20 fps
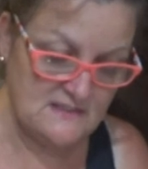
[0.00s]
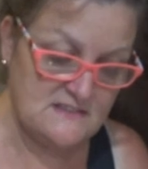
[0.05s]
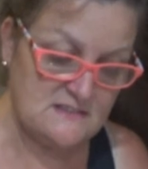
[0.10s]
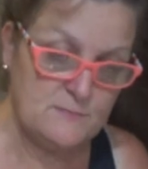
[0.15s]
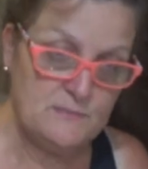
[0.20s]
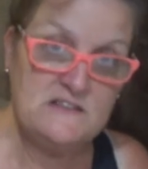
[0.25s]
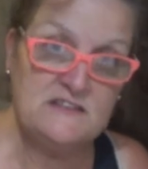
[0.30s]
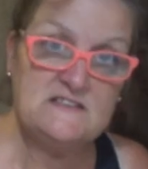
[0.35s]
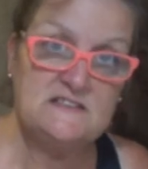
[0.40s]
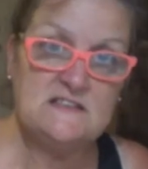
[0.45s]
This
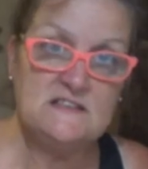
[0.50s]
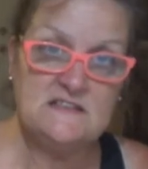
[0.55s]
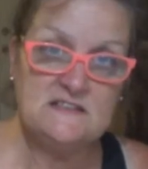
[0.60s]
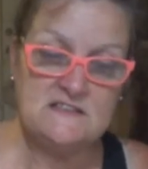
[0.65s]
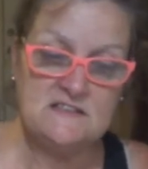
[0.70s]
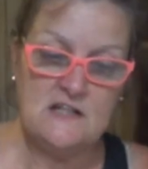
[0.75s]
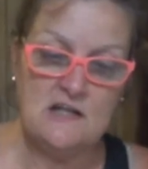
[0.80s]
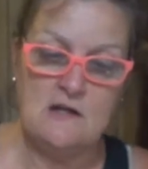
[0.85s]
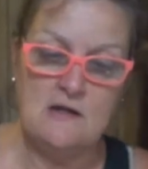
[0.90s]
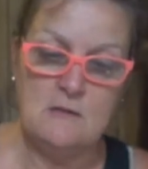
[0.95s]
piece
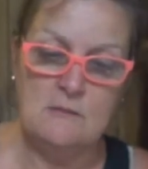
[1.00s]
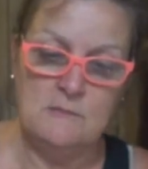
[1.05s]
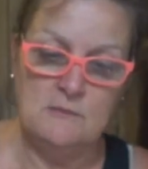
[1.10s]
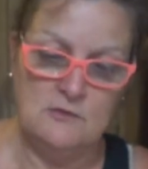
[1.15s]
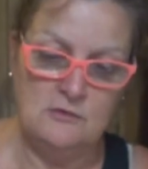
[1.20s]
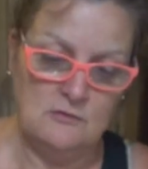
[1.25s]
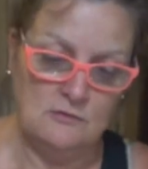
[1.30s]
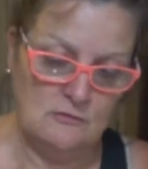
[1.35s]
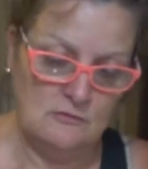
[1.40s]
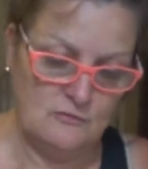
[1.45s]
does not
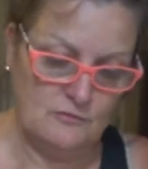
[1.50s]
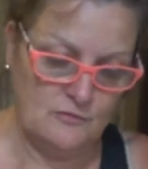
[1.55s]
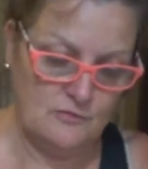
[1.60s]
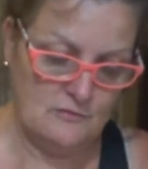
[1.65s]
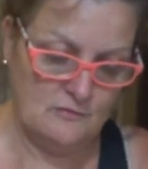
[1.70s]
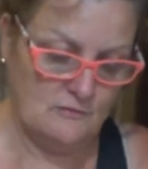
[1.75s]
move.